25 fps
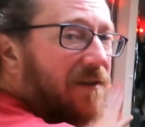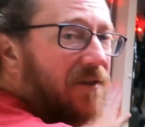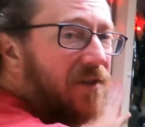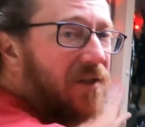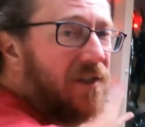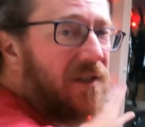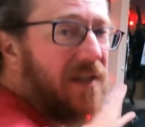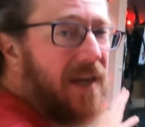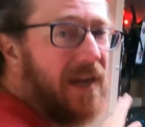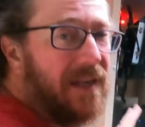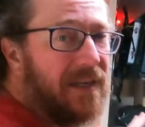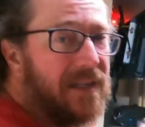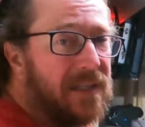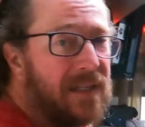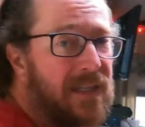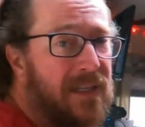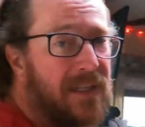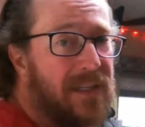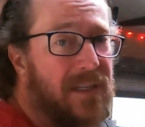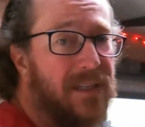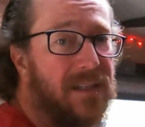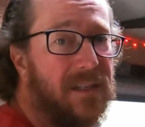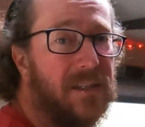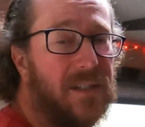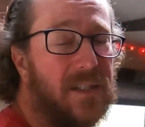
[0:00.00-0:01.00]
and shut.
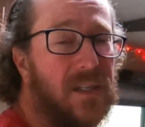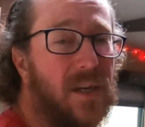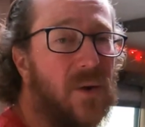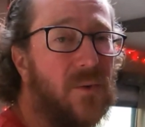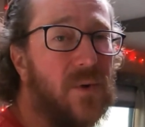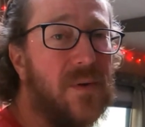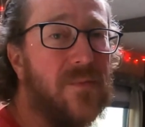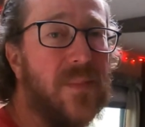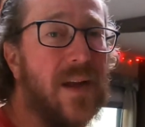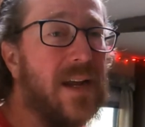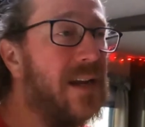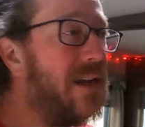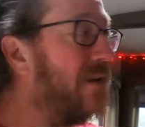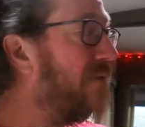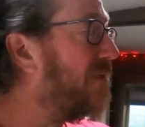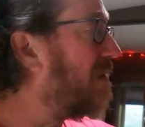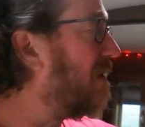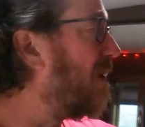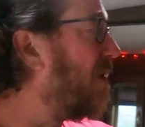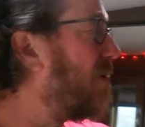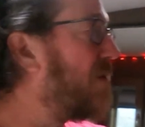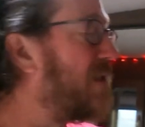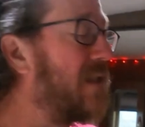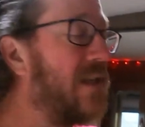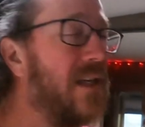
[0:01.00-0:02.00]
So we may have
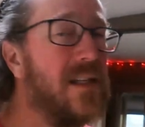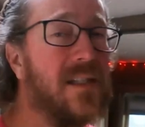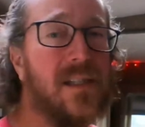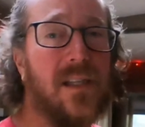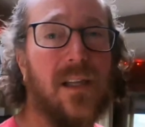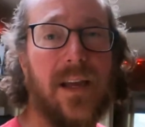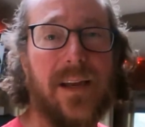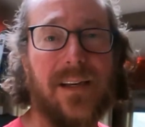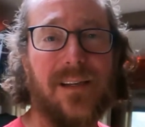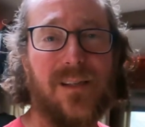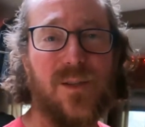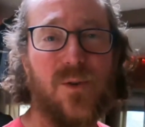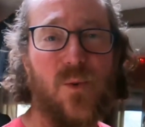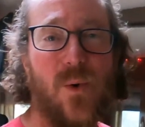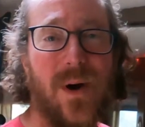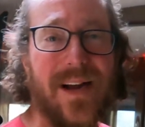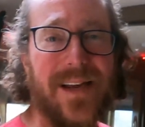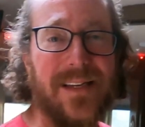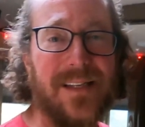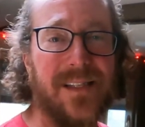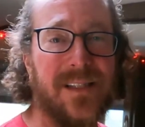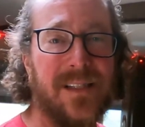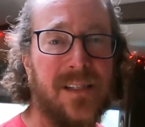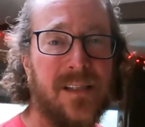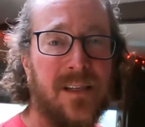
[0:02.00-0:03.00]
closed this like
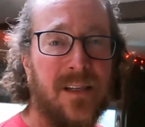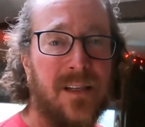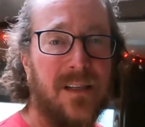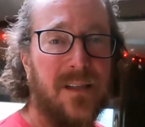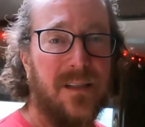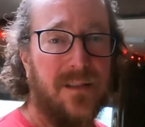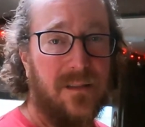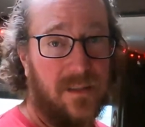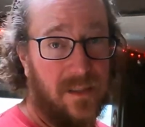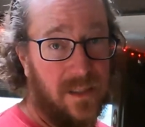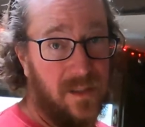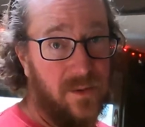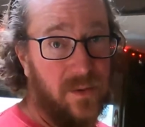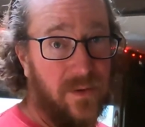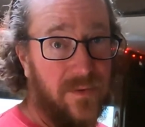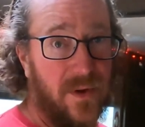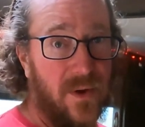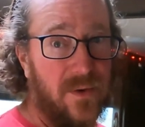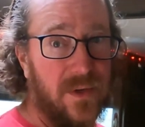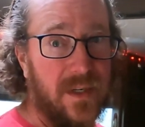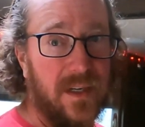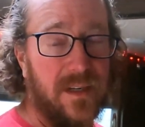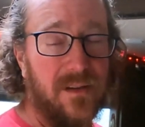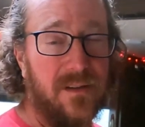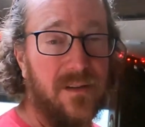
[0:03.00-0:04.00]
twice. since
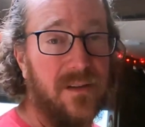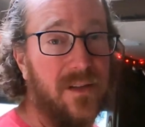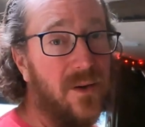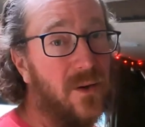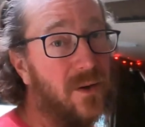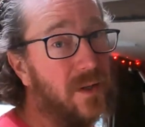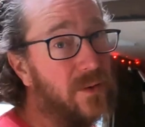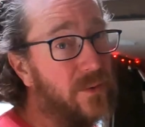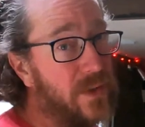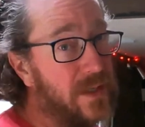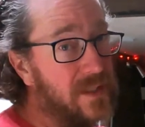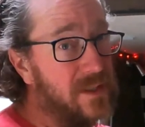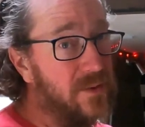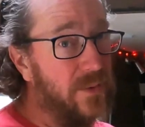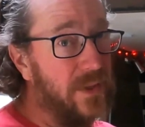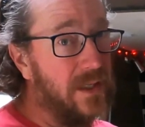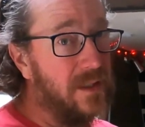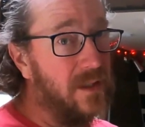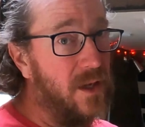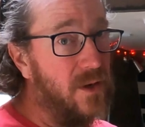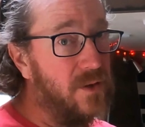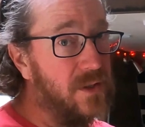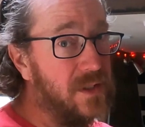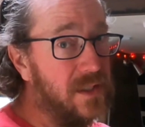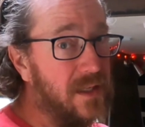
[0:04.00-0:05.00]
we've owned it. The only reason
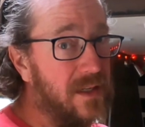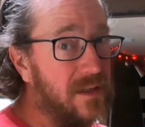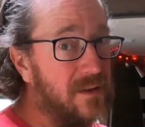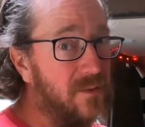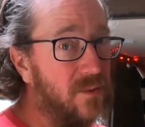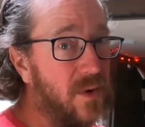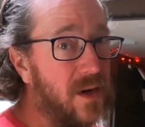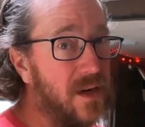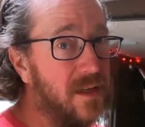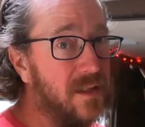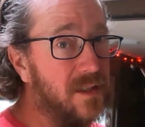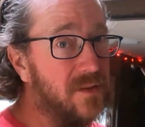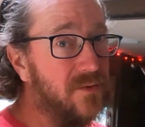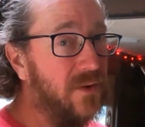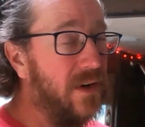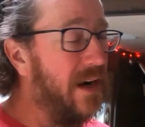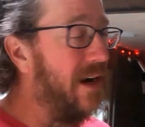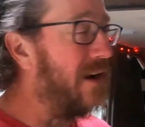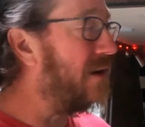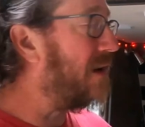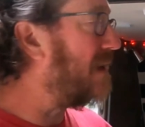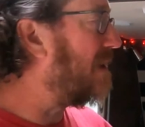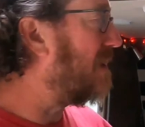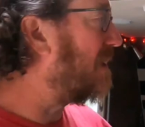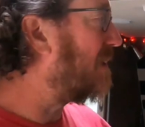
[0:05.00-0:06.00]
we closed it was for
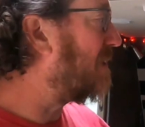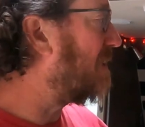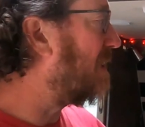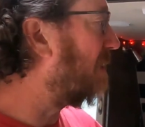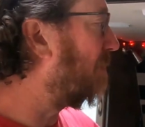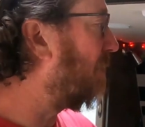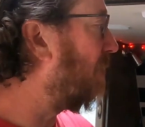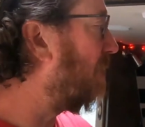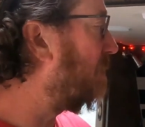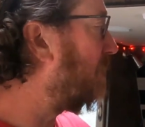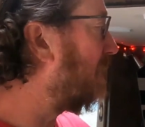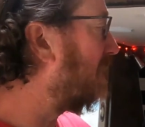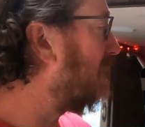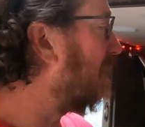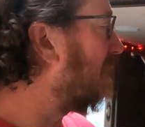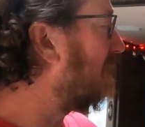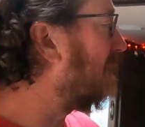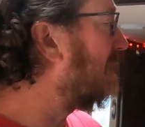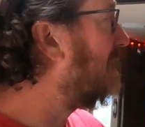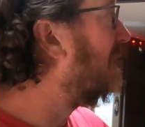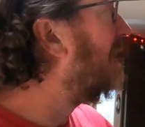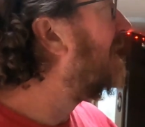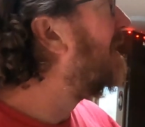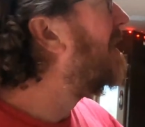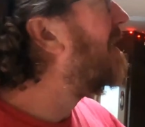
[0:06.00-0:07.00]
air conditioning
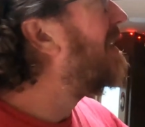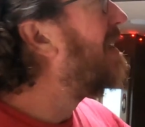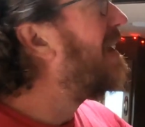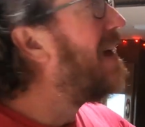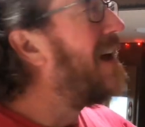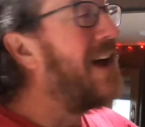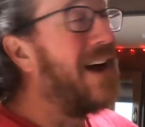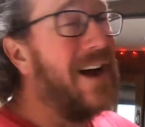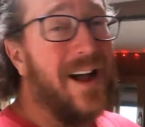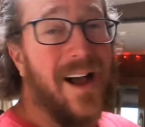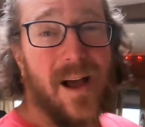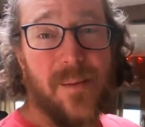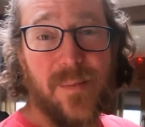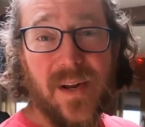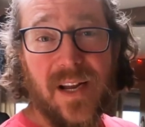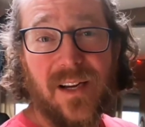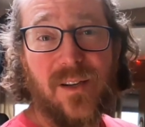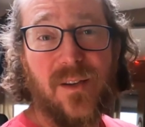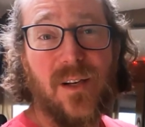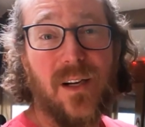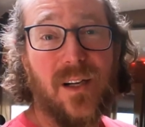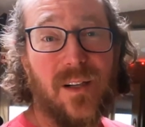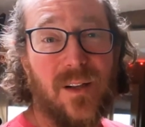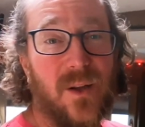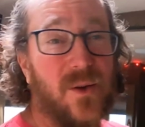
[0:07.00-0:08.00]
purposes. I'm
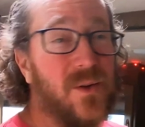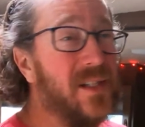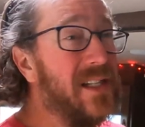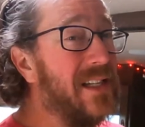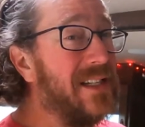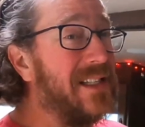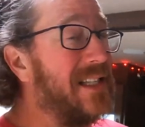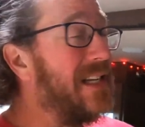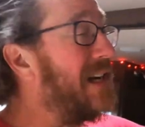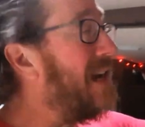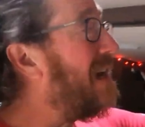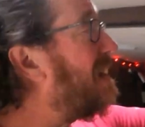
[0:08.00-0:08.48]
not going to close it